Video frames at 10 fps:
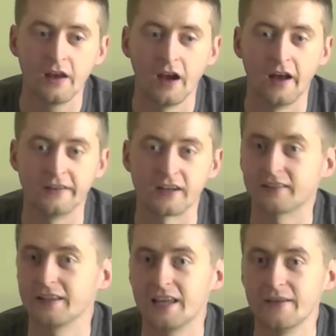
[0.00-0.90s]
And I
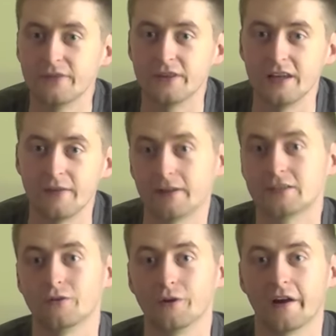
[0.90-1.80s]
think even the
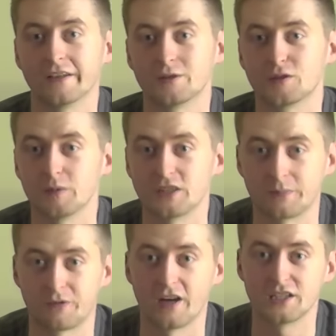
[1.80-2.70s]
event organisers were
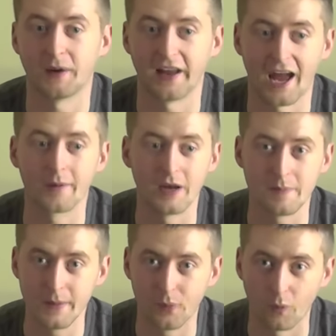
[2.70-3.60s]
surprised by how many
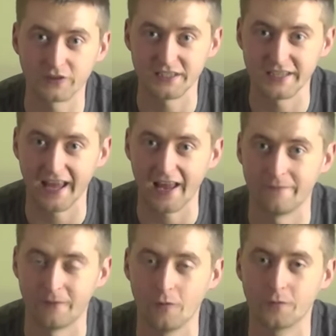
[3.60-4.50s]
people wanted to get
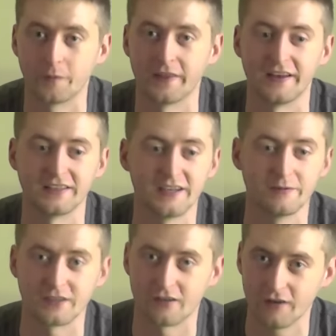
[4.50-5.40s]
involved with this. It
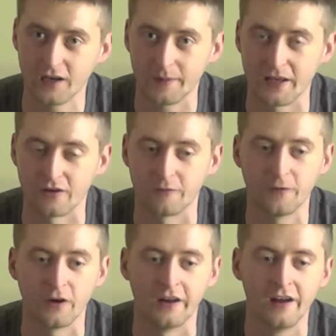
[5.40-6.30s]
was incredibly good
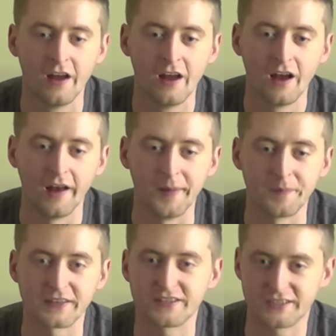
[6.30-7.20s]
fun. They
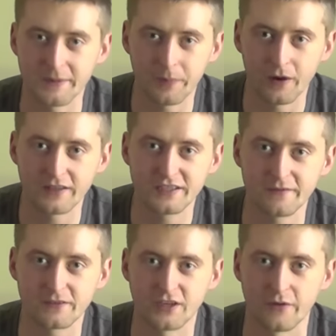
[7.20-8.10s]
had to simplise
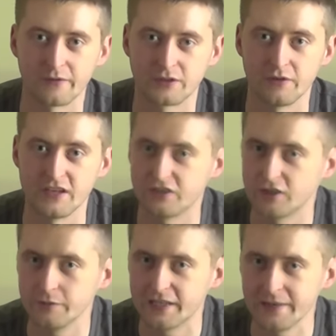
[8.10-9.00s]
it, so there was only
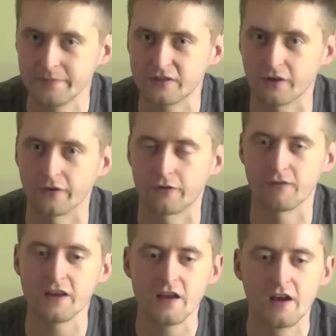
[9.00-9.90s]
2 teams, not the
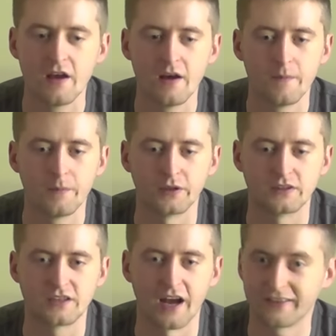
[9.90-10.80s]
3.
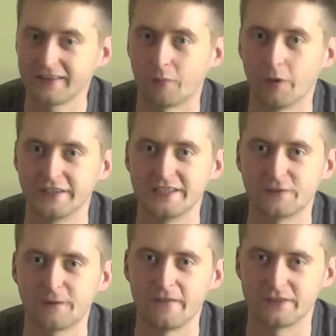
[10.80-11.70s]
But I think that worked in its
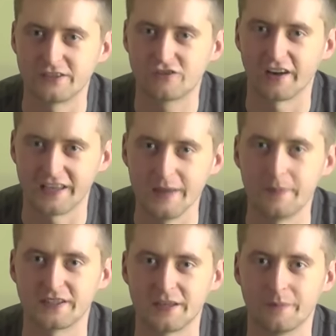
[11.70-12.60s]
favour to try and keep
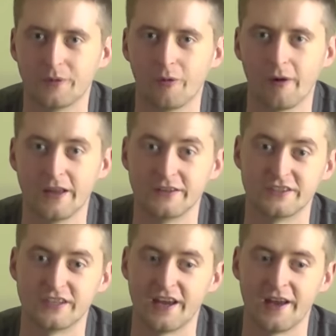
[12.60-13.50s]
it simple, and
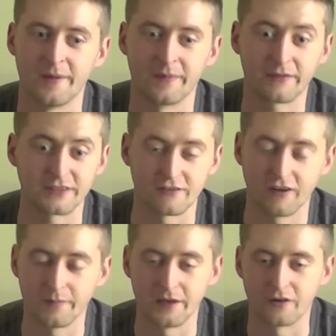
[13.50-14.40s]
that was
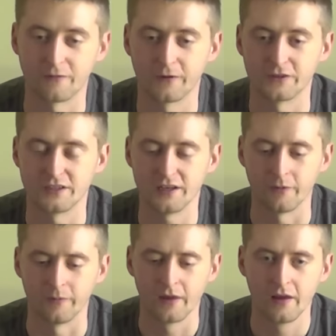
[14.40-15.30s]
incredibly good fun to do.